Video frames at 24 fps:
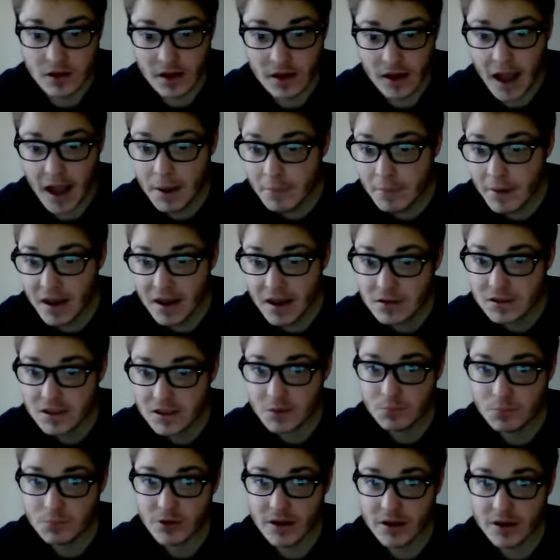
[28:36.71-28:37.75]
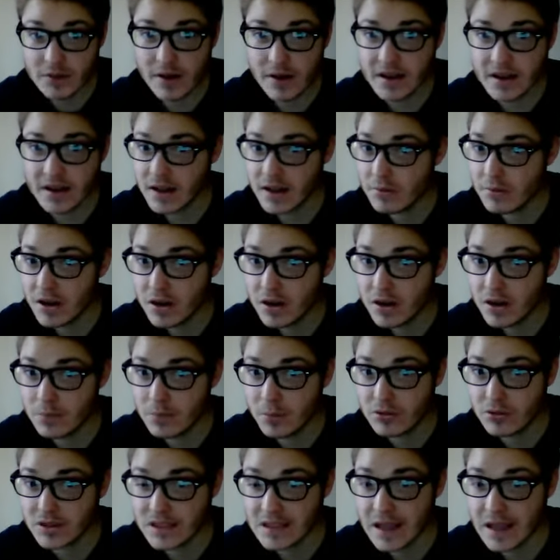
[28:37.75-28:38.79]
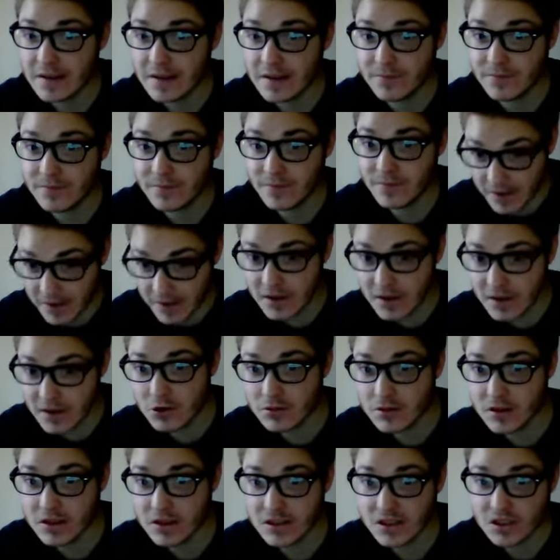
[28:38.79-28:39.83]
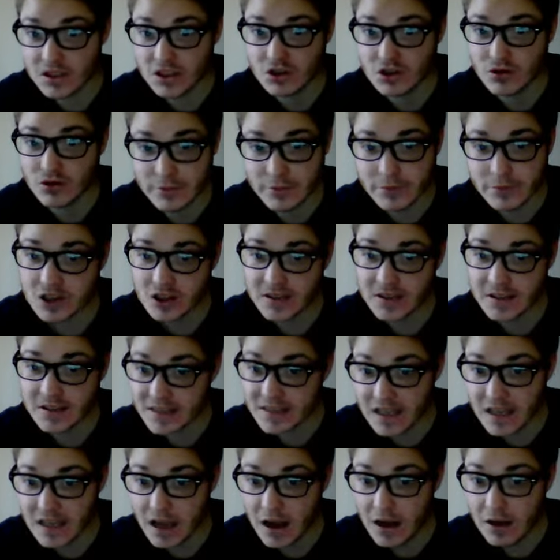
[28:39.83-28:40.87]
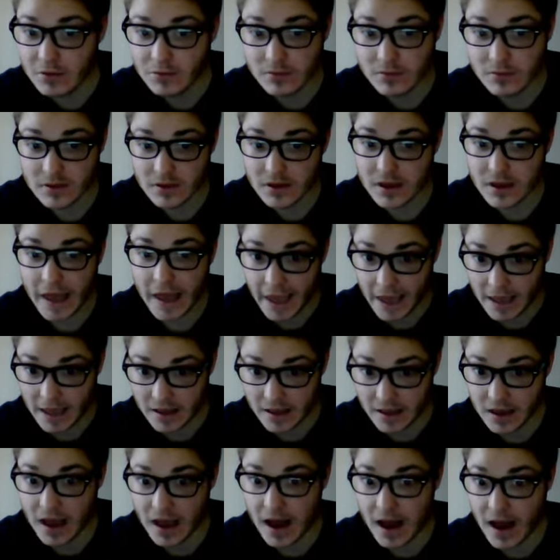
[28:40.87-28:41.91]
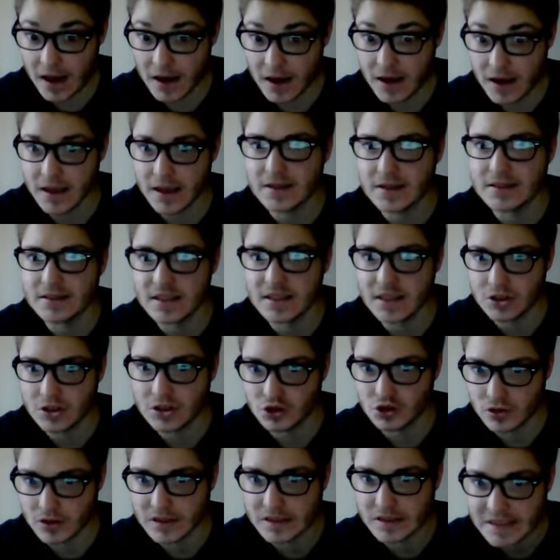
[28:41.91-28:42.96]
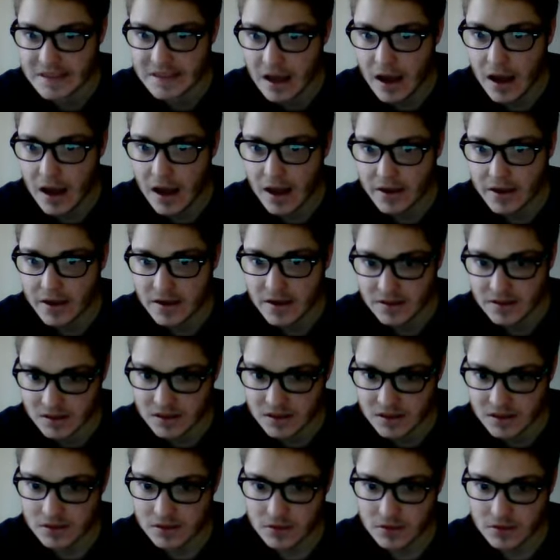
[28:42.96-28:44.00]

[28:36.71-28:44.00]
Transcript: I'm Michael DePrima, and I'm going to post that video in the description to see how idiotic and dangerous this guy is.